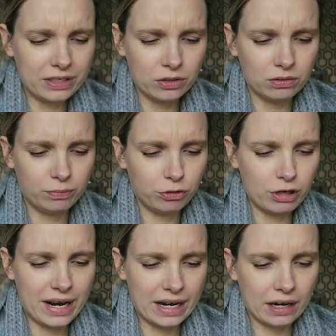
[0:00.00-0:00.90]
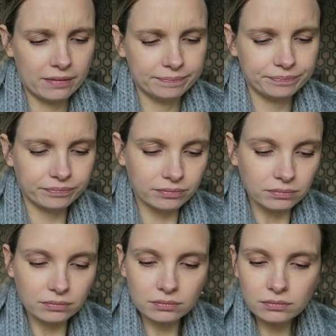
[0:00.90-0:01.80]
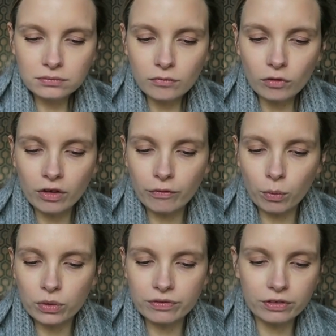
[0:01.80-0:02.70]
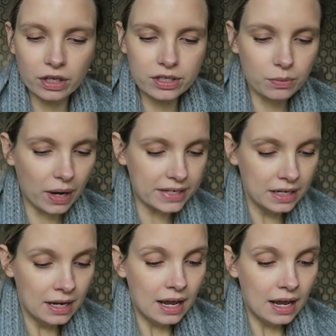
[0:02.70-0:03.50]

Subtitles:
little prick, for want of a nicer word.